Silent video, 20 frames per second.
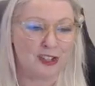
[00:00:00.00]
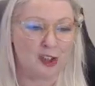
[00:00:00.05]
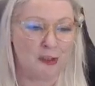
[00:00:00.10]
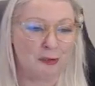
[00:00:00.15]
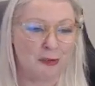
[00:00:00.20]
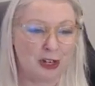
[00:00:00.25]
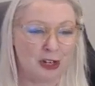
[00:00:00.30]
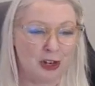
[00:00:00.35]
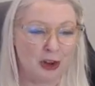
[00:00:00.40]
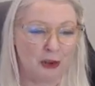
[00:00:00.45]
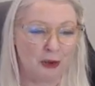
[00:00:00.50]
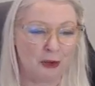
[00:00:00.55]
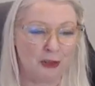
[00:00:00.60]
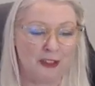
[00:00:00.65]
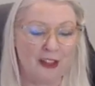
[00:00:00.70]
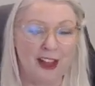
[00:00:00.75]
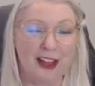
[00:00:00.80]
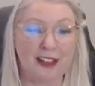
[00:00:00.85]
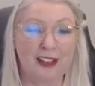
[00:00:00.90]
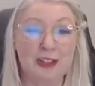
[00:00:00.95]
let me know
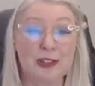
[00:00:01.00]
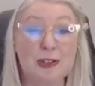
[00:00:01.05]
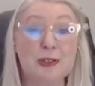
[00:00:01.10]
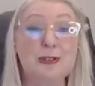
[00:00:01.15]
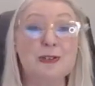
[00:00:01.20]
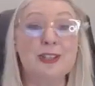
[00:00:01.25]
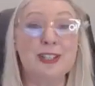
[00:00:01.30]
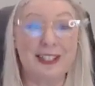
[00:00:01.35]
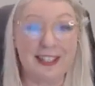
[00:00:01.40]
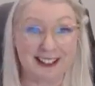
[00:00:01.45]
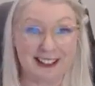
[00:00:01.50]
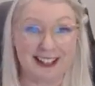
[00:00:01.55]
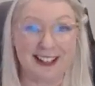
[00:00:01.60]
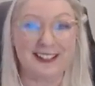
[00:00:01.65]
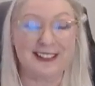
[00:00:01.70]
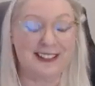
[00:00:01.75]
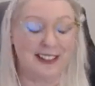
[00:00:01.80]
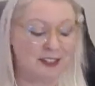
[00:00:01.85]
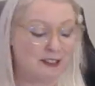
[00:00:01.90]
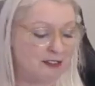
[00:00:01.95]
that you can,
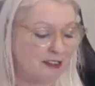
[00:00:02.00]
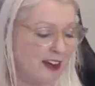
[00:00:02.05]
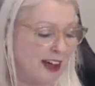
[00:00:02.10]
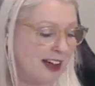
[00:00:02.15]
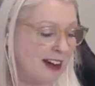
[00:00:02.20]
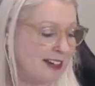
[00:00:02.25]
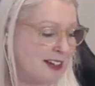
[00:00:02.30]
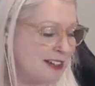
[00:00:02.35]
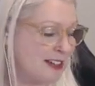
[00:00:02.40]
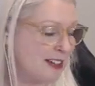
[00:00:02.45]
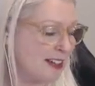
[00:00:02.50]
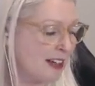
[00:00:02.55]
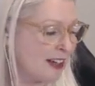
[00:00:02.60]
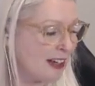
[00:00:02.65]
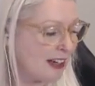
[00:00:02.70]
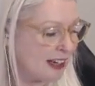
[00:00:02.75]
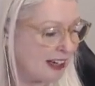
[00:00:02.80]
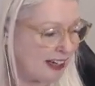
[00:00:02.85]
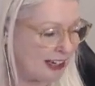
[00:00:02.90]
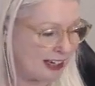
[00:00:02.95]
yes, in fact,
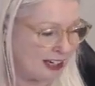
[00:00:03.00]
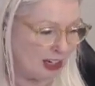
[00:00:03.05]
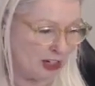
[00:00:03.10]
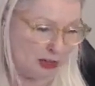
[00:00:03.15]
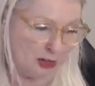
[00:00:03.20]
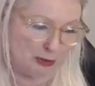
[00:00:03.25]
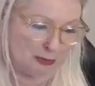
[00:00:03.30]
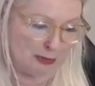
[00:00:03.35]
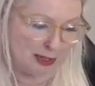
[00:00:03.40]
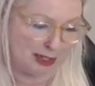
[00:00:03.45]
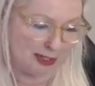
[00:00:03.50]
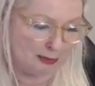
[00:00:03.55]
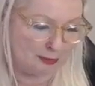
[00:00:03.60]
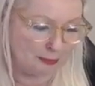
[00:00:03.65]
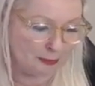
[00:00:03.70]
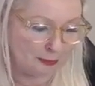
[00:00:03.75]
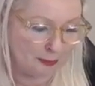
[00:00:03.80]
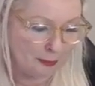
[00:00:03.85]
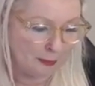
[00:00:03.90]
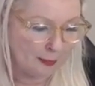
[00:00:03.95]
hear me.
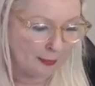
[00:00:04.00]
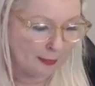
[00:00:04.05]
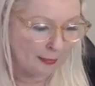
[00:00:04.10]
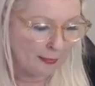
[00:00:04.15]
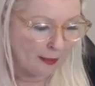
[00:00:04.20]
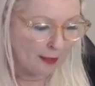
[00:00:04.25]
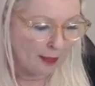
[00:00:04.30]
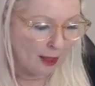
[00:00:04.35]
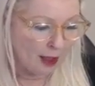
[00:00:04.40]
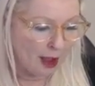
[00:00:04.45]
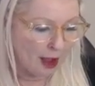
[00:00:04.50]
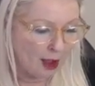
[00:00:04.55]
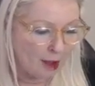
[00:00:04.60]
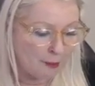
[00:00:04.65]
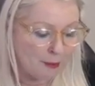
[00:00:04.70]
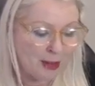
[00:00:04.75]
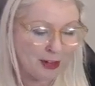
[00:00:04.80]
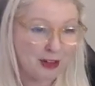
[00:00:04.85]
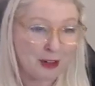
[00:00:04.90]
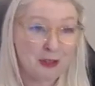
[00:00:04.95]

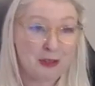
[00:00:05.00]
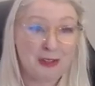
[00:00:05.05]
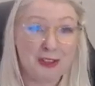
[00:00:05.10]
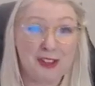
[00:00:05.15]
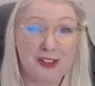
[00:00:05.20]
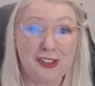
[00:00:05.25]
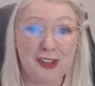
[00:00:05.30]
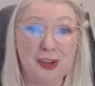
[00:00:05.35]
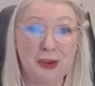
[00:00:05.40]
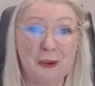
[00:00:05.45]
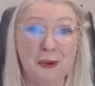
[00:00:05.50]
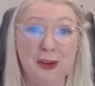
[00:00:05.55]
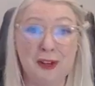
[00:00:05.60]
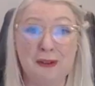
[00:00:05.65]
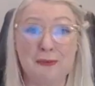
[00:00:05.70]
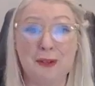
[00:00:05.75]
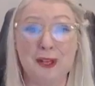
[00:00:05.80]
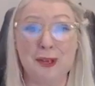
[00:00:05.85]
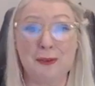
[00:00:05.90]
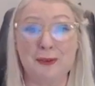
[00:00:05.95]
Another thing that I want
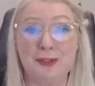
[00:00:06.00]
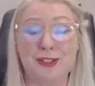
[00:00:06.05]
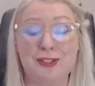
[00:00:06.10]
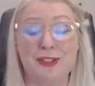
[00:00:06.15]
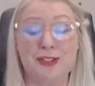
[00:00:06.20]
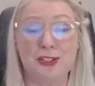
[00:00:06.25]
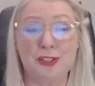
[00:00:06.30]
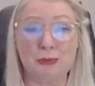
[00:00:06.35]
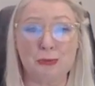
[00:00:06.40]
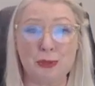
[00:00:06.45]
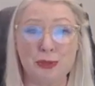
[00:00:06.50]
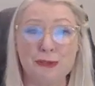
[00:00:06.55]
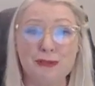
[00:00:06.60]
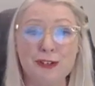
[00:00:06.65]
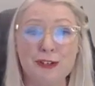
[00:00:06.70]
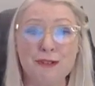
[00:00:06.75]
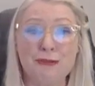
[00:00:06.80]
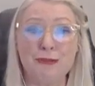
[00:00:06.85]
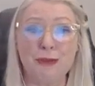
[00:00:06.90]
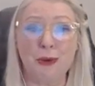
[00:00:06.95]
to be able to do
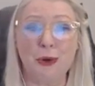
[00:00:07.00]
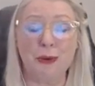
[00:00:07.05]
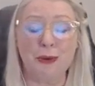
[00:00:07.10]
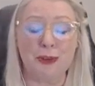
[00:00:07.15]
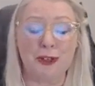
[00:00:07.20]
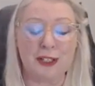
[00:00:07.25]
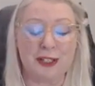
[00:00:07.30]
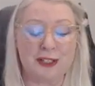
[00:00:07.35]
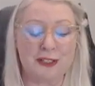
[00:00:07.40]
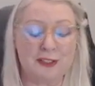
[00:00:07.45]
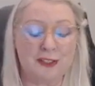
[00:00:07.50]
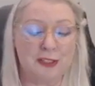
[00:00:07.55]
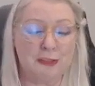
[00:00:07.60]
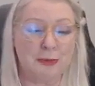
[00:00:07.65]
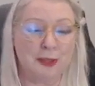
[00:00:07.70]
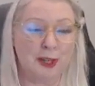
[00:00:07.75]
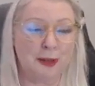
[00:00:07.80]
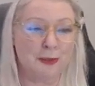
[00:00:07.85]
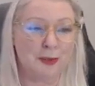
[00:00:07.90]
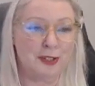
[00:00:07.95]
moving forward is to
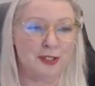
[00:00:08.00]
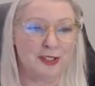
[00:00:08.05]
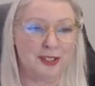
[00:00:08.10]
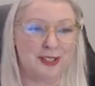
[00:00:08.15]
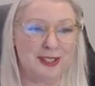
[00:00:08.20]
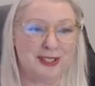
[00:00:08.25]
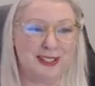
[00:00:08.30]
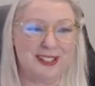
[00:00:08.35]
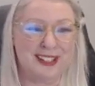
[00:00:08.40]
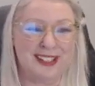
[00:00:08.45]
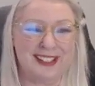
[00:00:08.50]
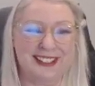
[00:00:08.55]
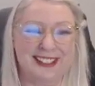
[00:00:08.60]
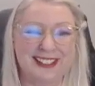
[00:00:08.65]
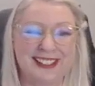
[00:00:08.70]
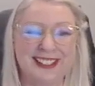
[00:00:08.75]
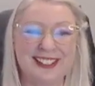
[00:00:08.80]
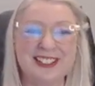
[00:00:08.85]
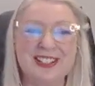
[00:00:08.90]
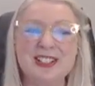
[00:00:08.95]
be able
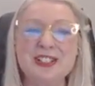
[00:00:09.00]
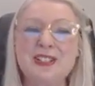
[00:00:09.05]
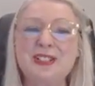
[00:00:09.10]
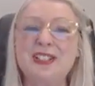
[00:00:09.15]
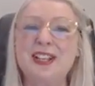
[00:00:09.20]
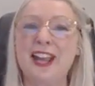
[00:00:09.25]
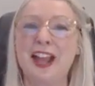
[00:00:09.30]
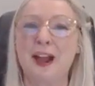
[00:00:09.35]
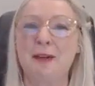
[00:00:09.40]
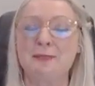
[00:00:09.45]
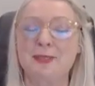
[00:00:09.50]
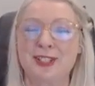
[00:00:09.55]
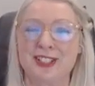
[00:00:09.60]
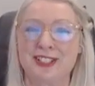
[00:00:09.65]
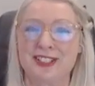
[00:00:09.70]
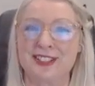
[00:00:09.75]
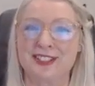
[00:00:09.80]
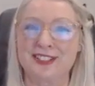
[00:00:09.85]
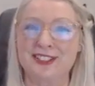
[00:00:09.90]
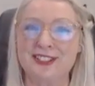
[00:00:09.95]
to include
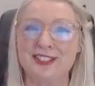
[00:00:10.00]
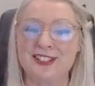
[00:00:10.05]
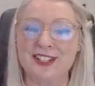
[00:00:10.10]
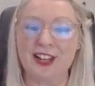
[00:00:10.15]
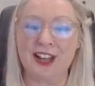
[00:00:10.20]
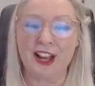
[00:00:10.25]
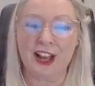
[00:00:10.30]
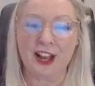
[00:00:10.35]
captions